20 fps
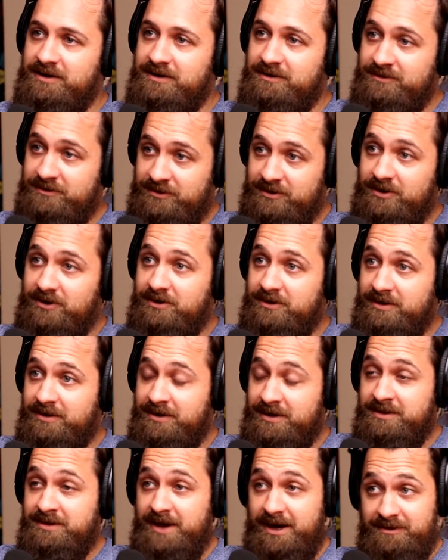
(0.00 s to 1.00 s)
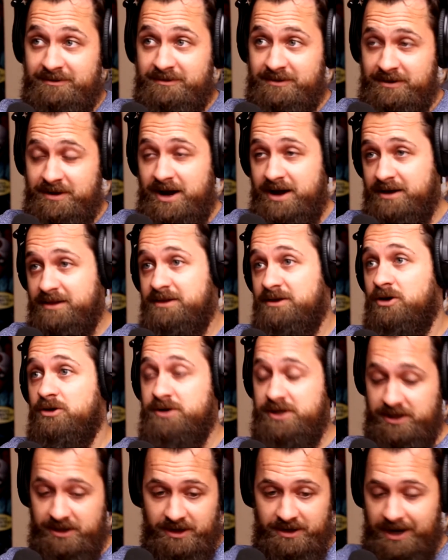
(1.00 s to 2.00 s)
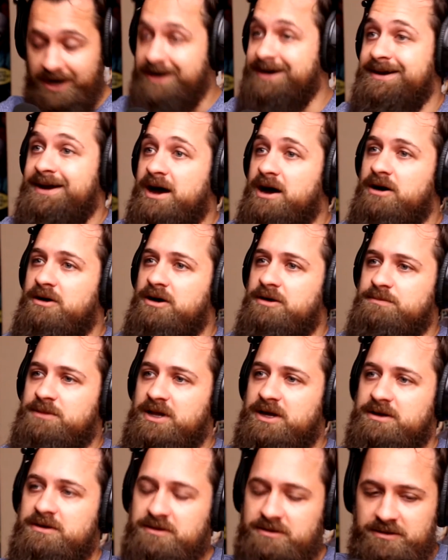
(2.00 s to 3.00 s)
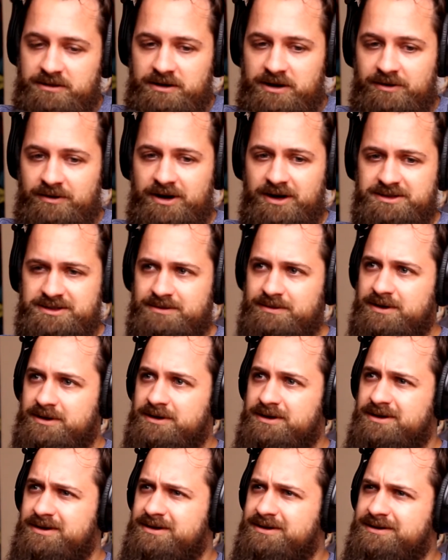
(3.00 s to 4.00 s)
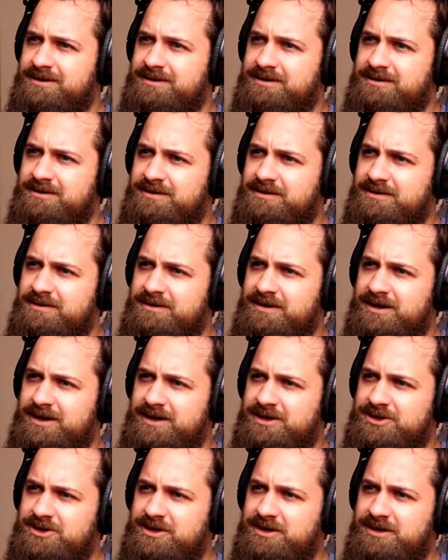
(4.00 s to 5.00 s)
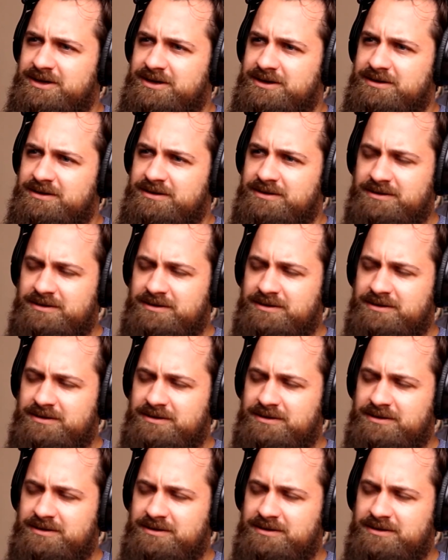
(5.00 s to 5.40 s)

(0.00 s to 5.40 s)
so, and that's not only not like now. I realize I'm like, I actually,